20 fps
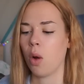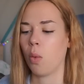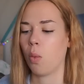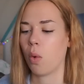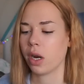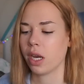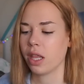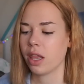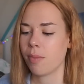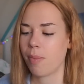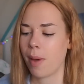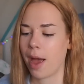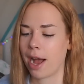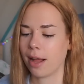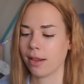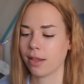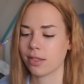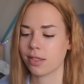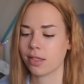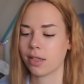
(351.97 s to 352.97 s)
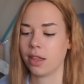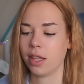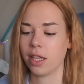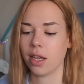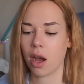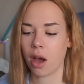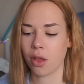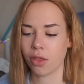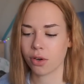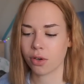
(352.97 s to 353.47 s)
One in the palace,
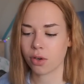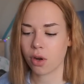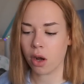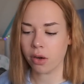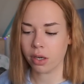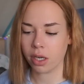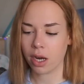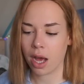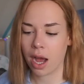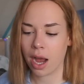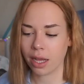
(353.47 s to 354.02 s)
the other on an